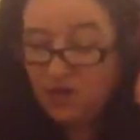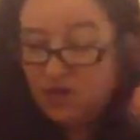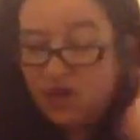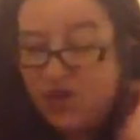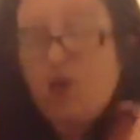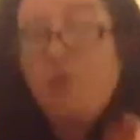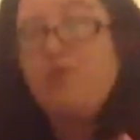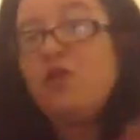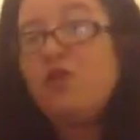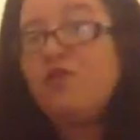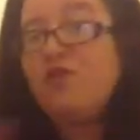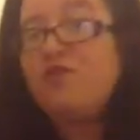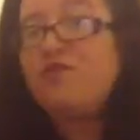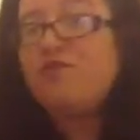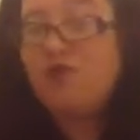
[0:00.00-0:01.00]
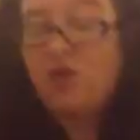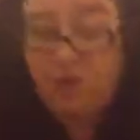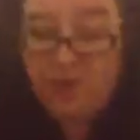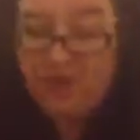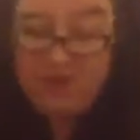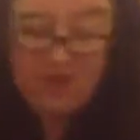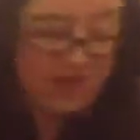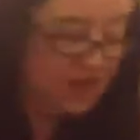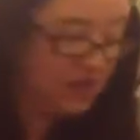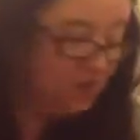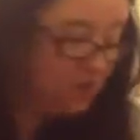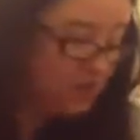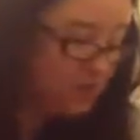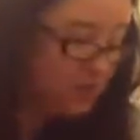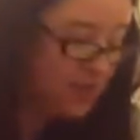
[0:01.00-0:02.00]
Going on from the
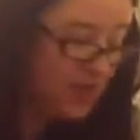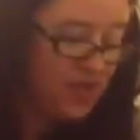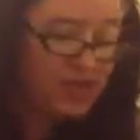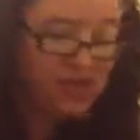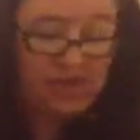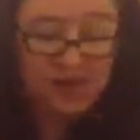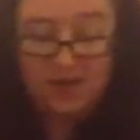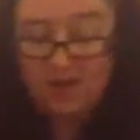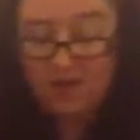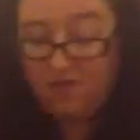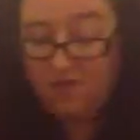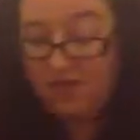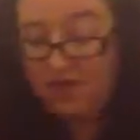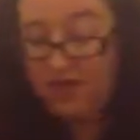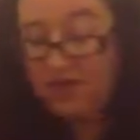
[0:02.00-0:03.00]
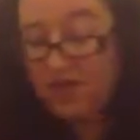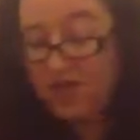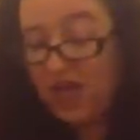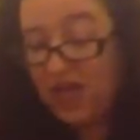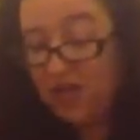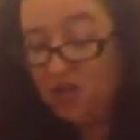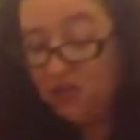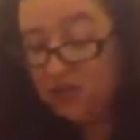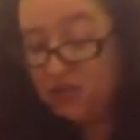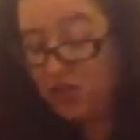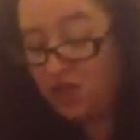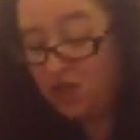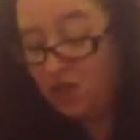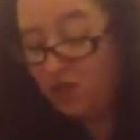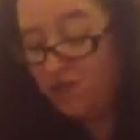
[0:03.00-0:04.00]
raspberry range, I
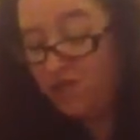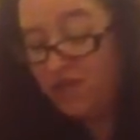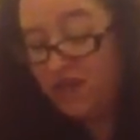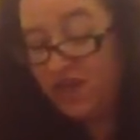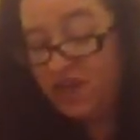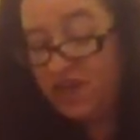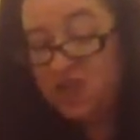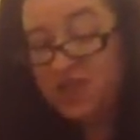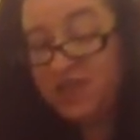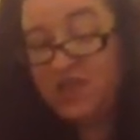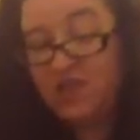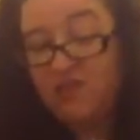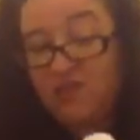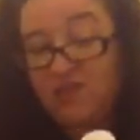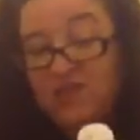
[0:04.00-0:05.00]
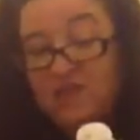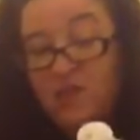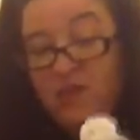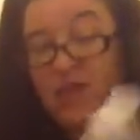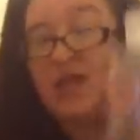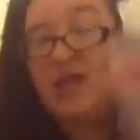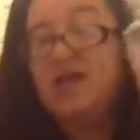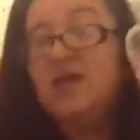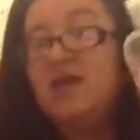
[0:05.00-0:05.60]
also finished the raspberry